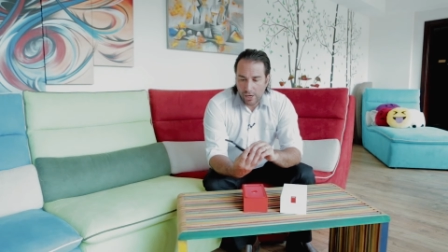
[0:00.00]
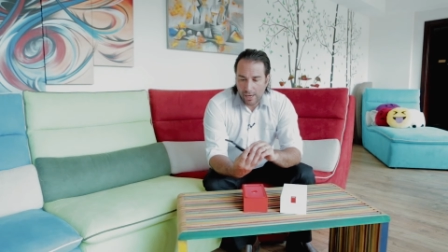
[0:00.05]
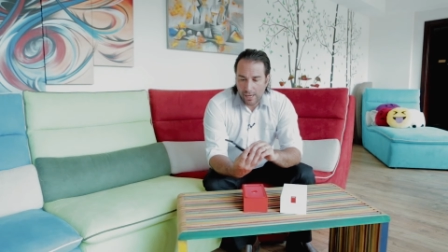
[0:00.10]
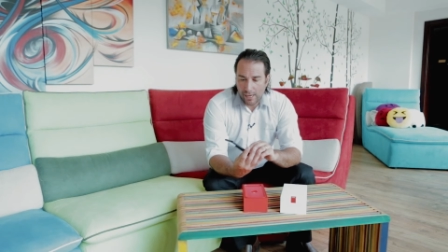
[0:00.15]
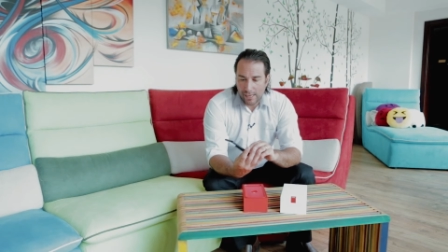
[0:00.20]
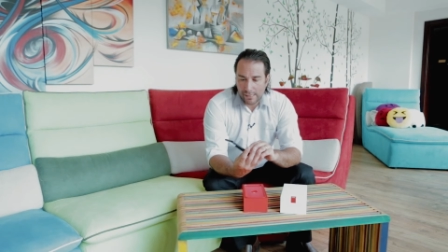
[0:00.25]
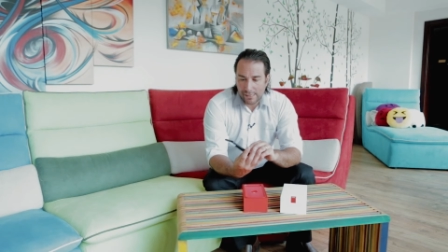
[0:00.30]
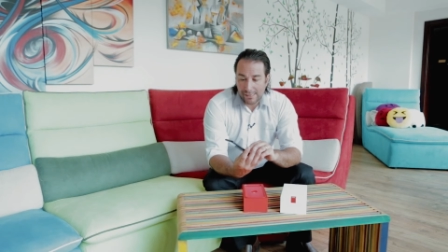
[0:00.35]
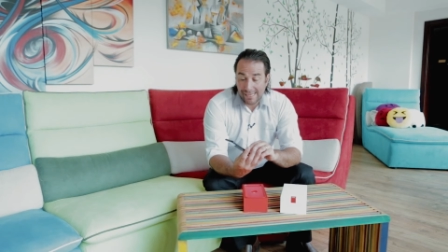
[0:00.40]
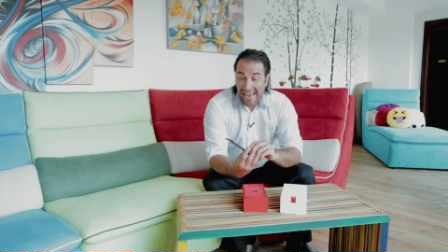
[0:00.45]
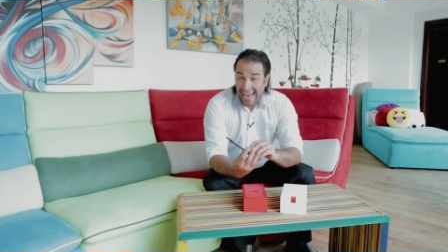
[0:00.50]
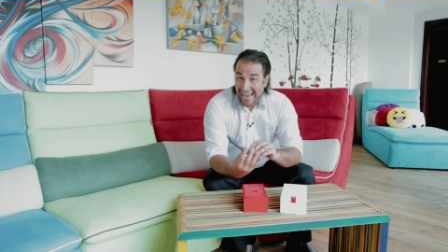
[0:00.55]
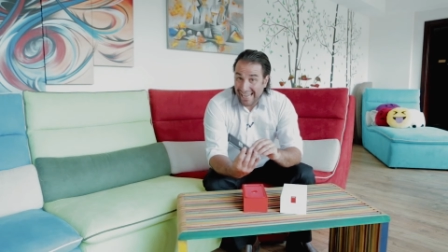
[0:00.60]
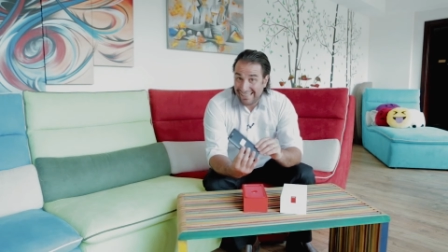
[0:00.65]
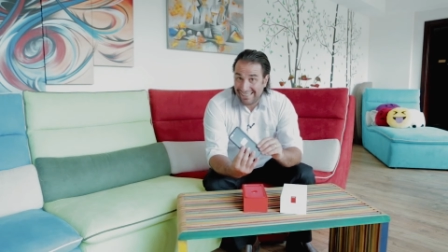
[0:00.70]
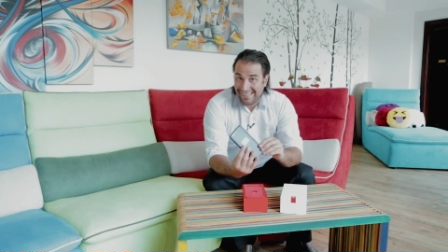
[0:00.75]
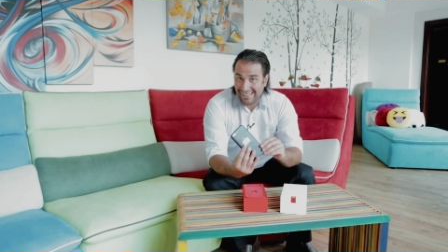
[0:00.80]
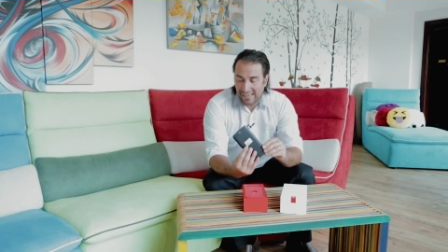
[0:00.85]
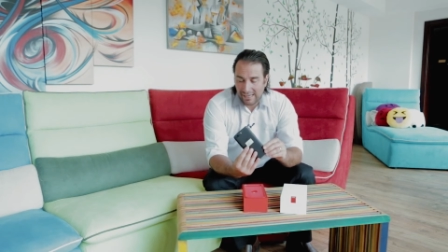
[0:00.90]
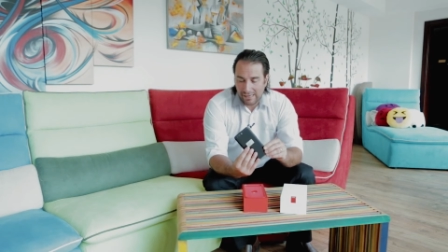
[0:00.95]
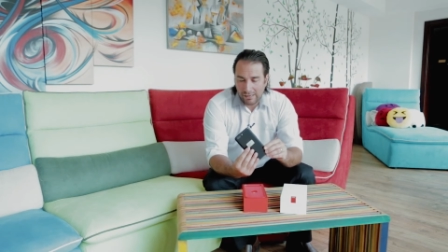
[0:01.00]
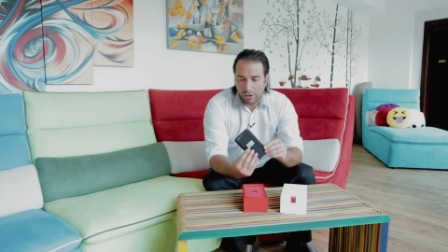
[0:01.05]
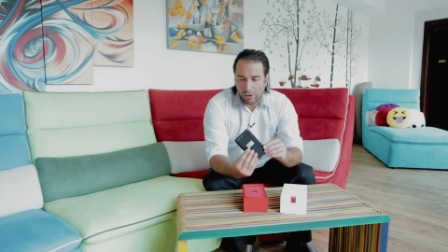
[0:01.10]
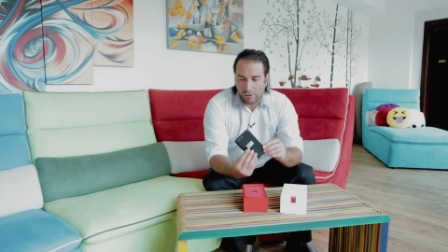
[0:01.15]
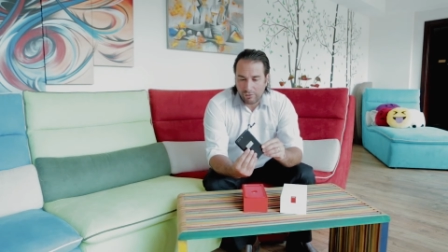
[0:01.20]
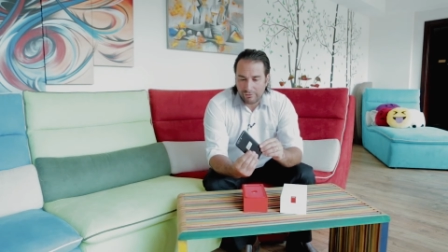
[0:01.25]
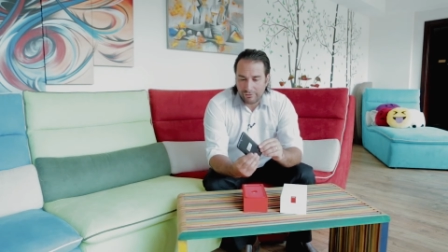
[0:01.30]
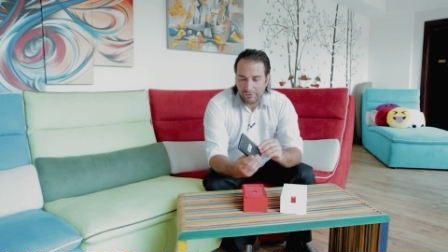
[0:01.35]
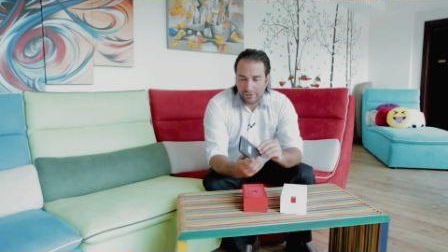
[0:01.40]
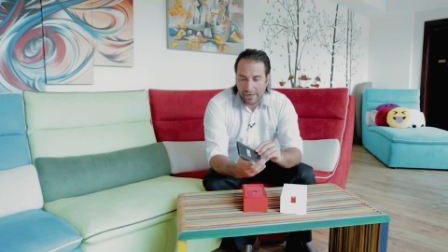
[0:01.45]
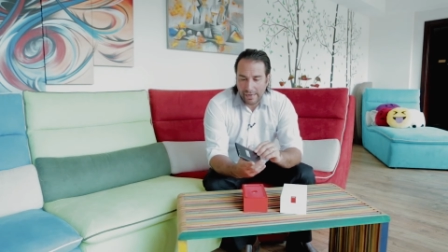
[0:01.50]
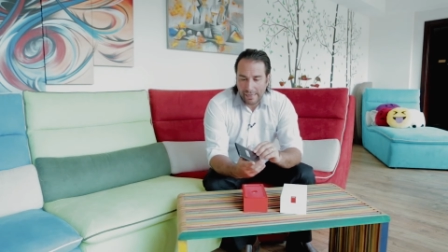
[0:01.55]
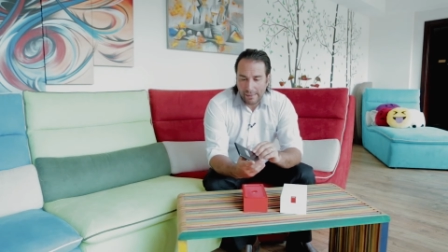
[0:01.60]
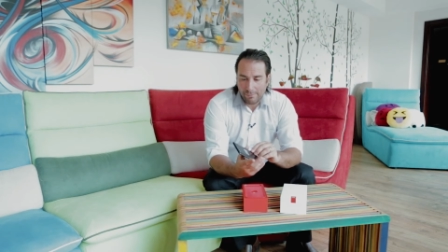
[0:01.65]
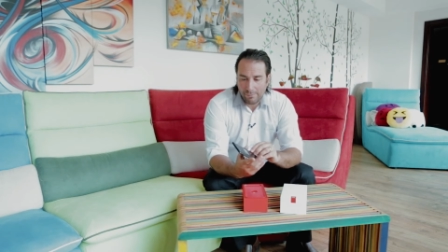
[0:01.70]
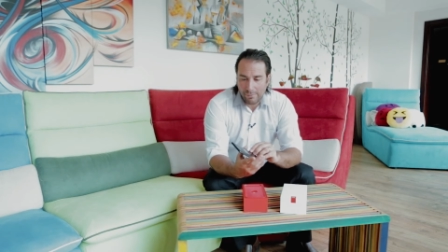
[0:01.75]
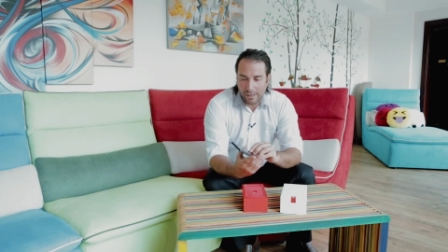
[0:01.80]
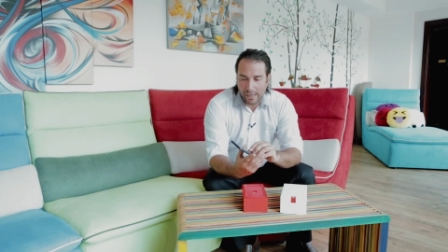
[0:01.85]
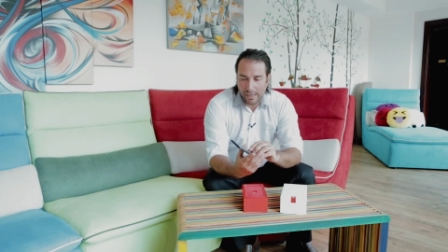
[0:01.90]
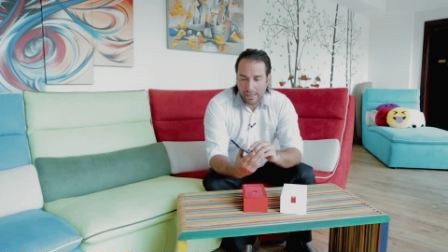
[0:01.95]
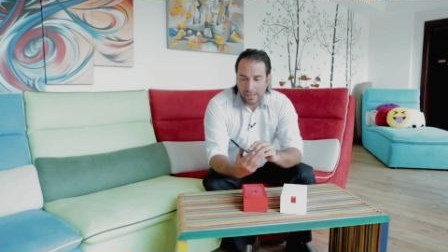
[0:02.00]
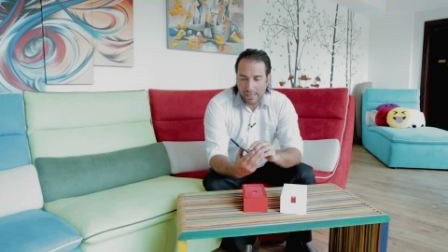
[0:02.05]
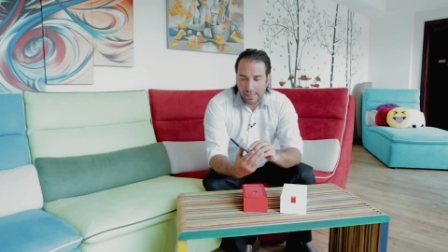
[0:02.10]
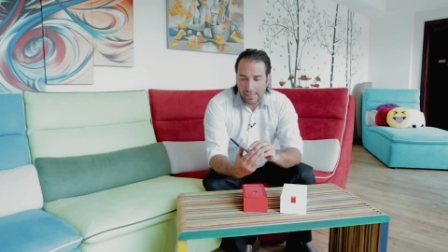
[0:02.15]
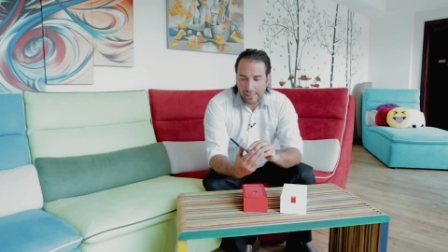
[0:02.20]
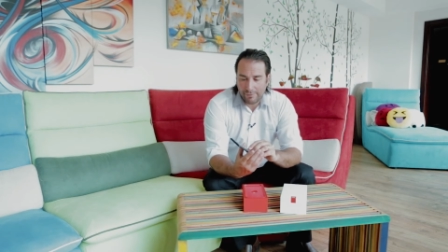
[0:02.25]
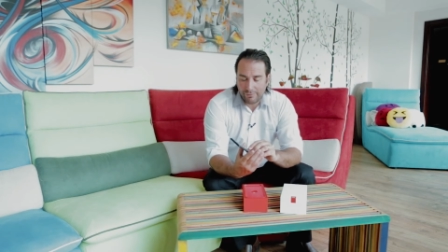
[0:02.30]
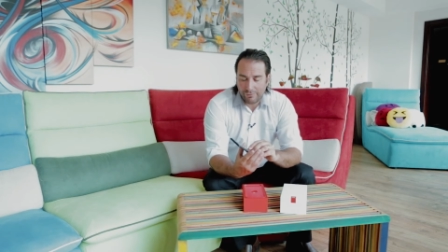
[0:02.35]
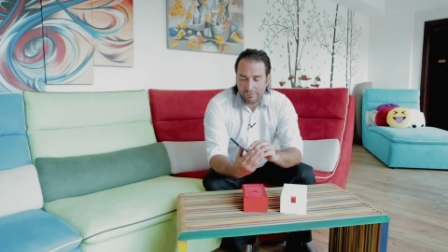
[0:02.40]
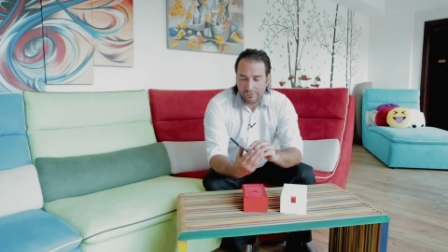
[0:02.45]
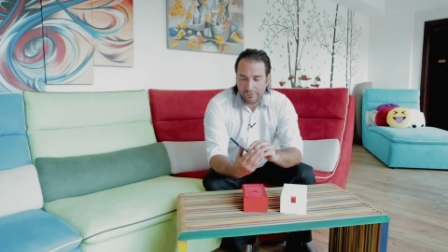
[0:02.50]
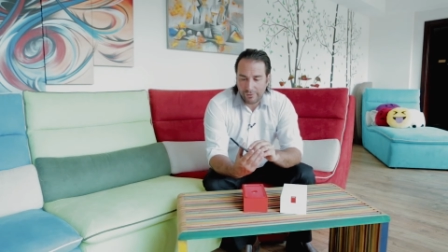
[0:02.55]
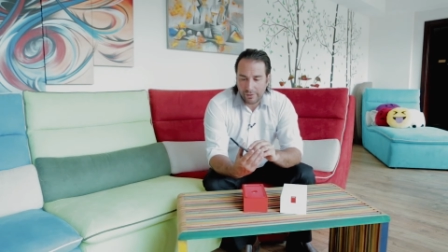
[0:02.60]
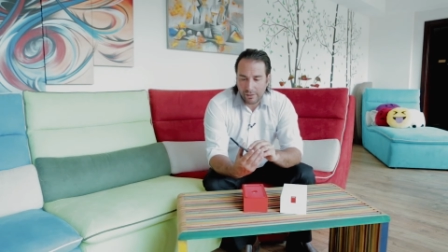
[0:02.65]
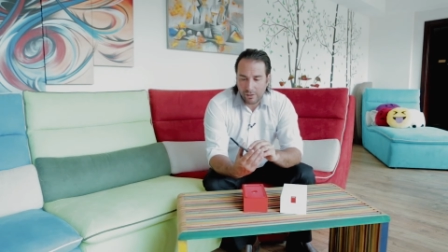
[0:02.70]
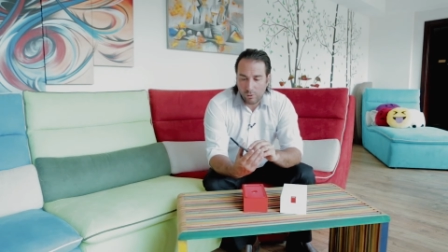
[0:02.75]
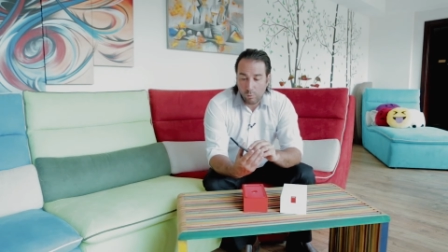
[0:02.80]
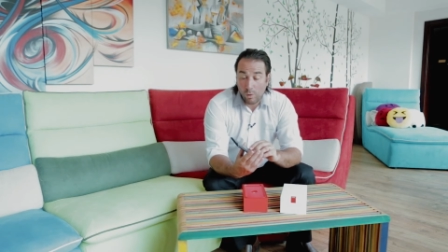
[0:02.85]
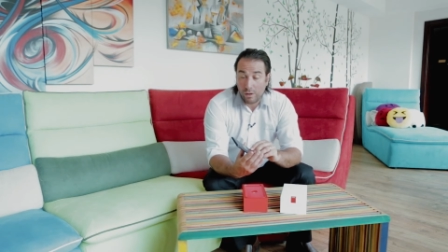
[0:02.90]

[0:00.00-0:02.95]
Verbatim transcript: has 8 gig of RAM and uh,